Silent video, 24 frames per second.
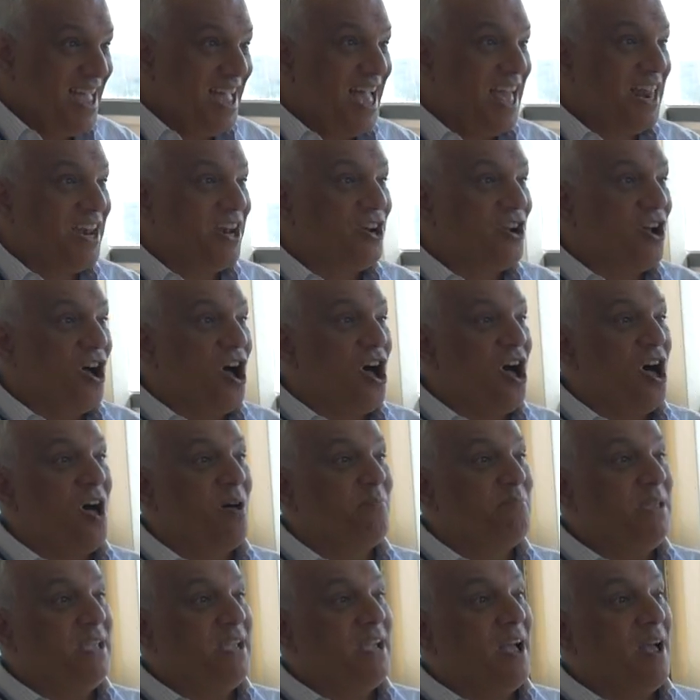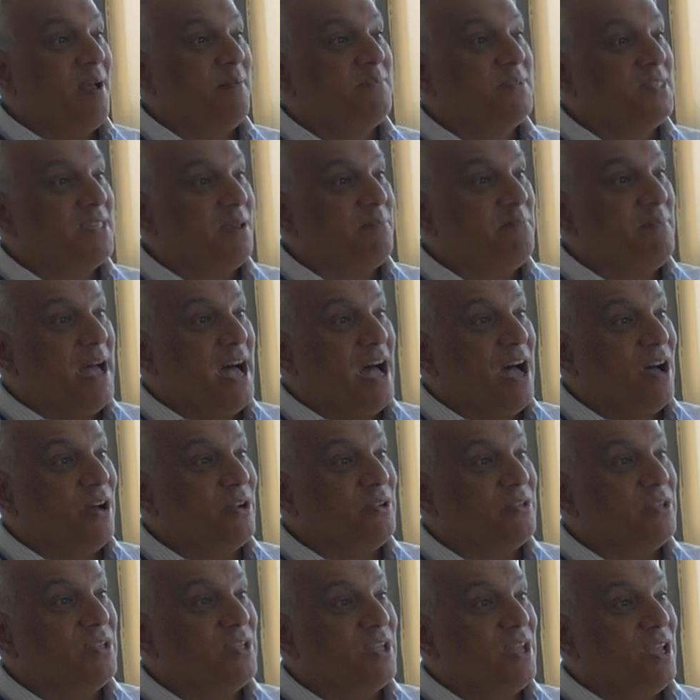And it all becomes
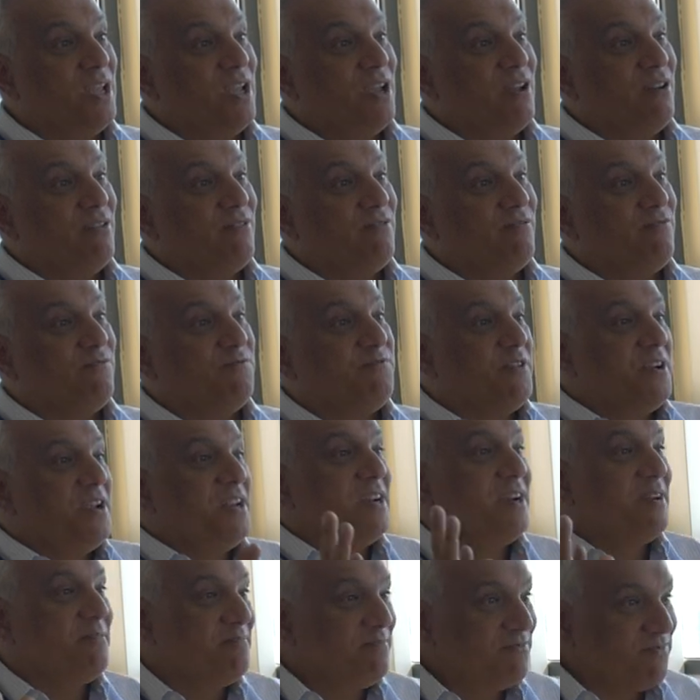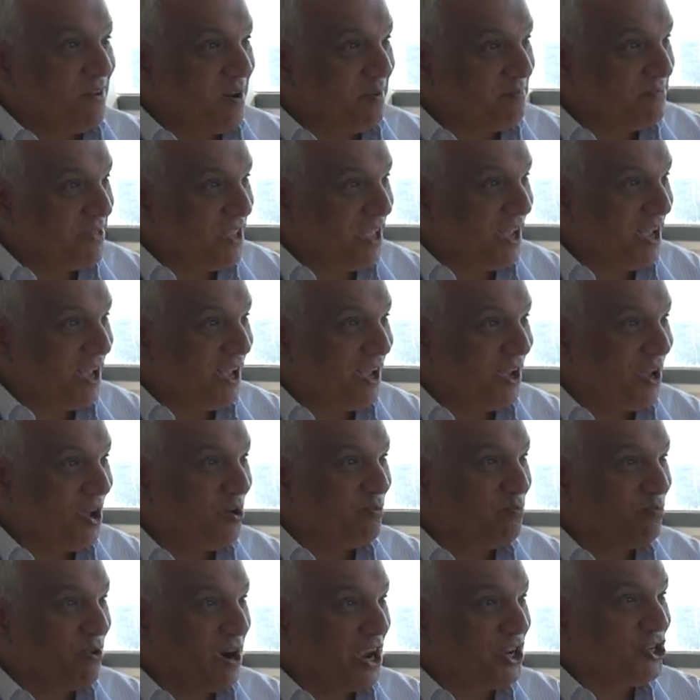about freedom from the
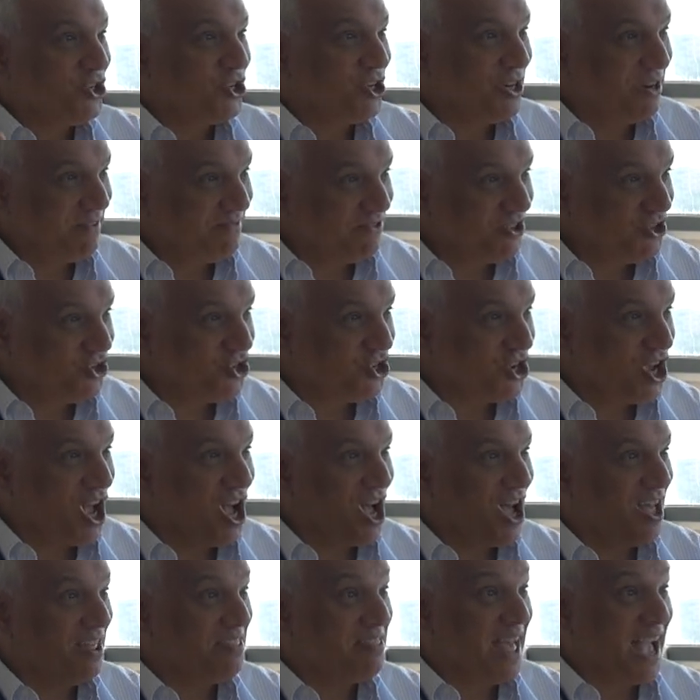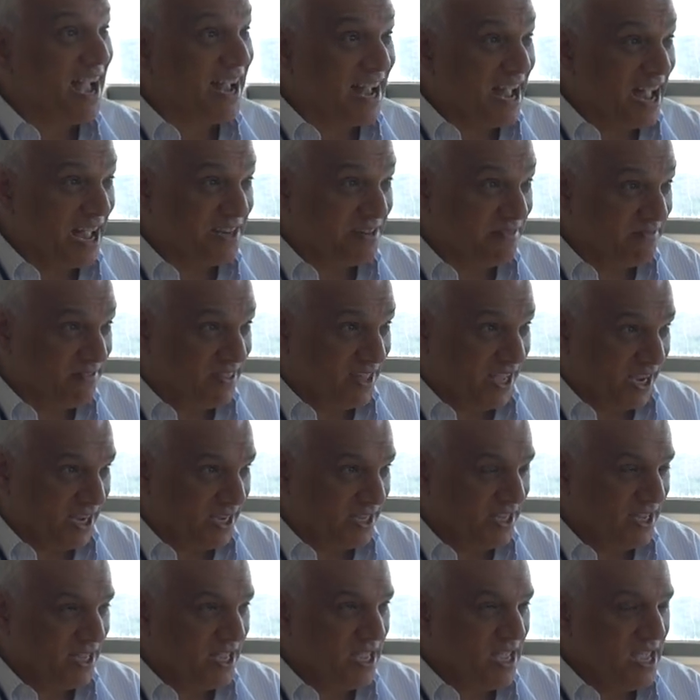oppression of the Shah, that kind of thing.
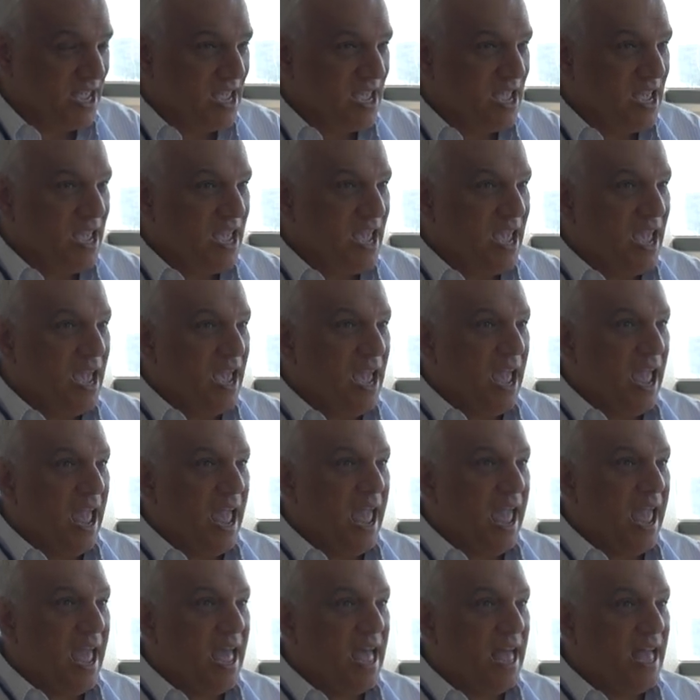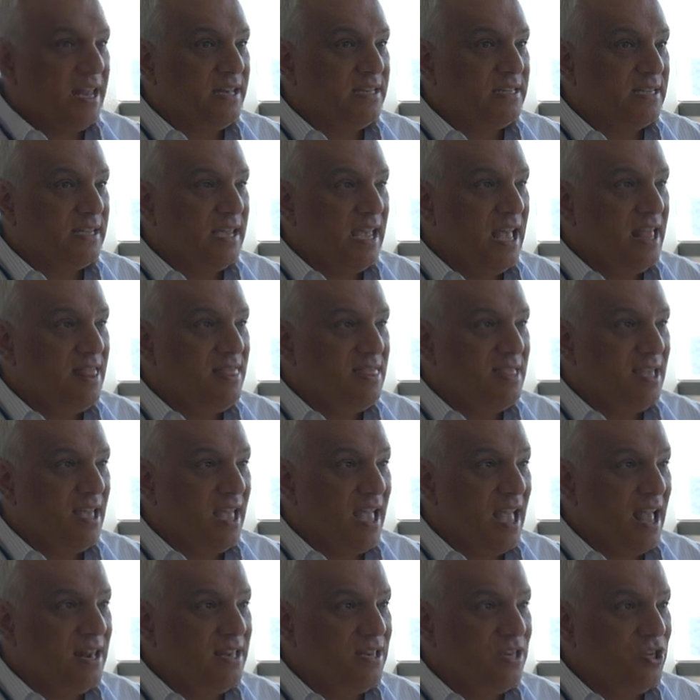And in the
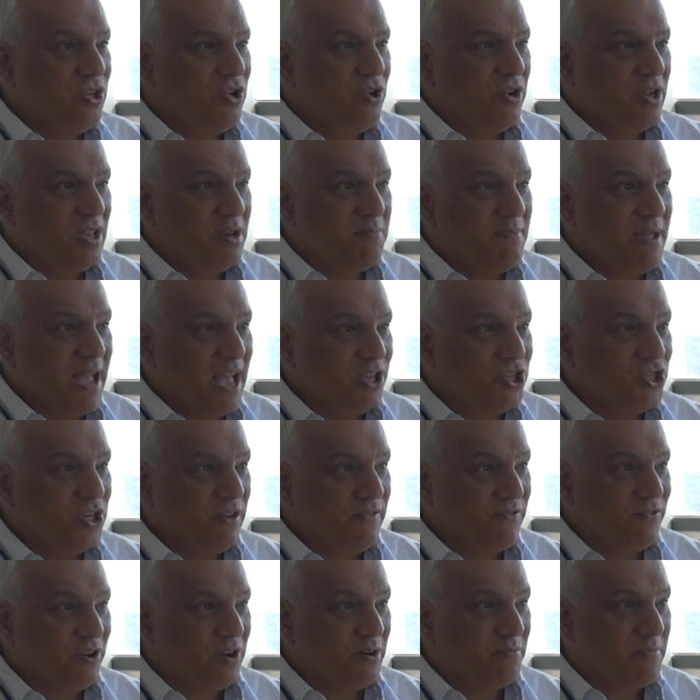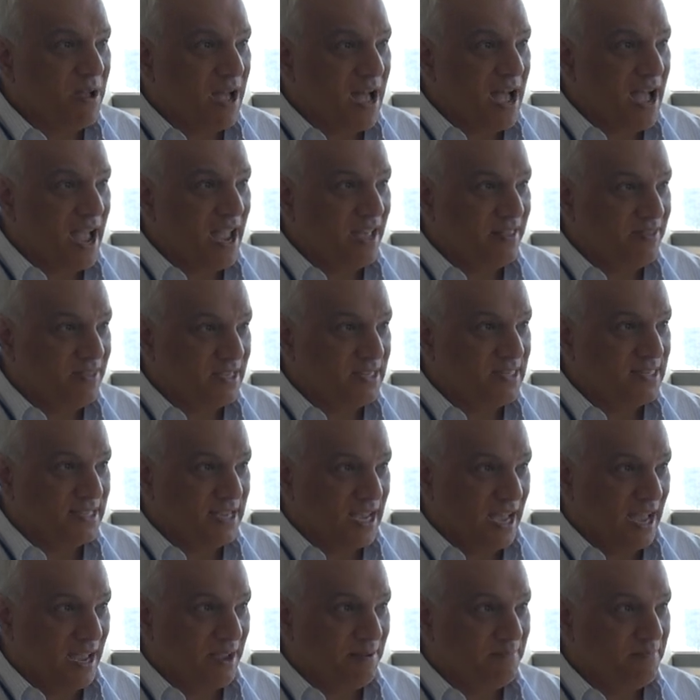and you can imagine if you're a Baha'i at this
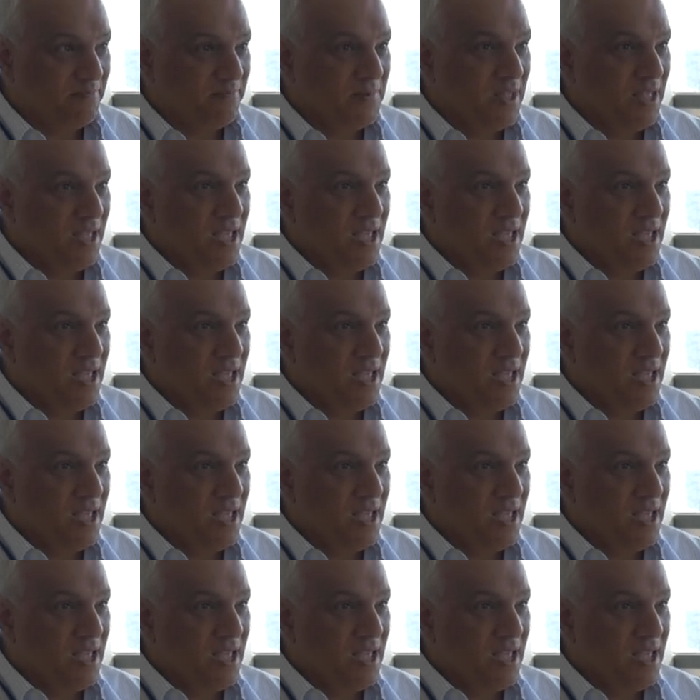time,